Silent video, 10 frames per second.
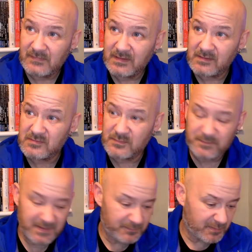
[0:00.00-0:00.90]
I know some
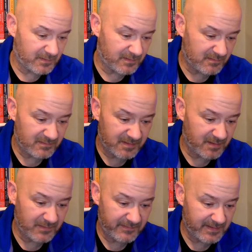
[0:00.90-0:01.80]
people are, oh
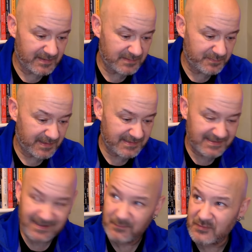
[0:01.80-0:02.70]
no, I think he's
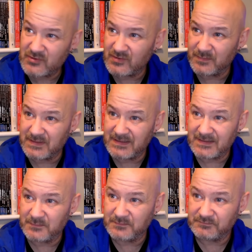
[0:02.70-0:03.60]
past it. I'm not sure about that.